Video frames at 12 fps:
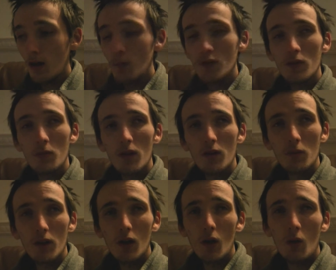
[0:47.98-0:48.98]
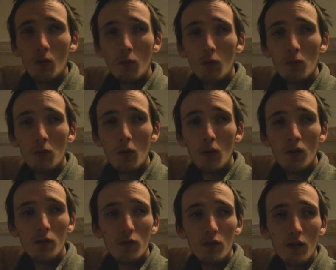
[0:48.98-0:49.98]
I'm just about to make a hot water
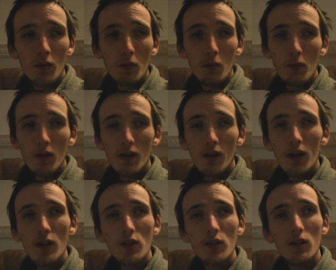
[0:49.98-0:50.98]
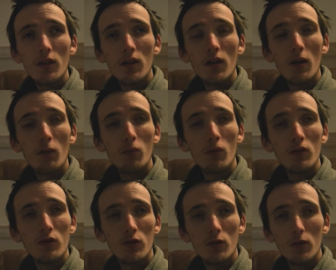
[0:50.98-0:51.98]
bowl. I've just had my medication and Alpro
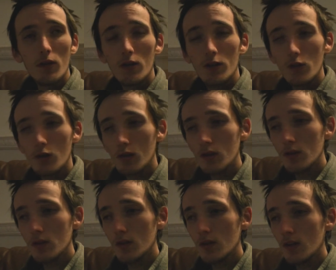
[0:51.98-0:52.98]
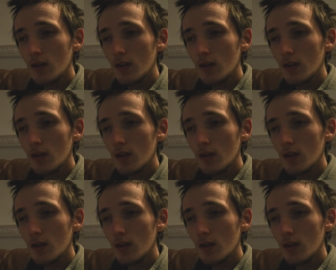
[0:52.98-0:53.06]
soy yogurts.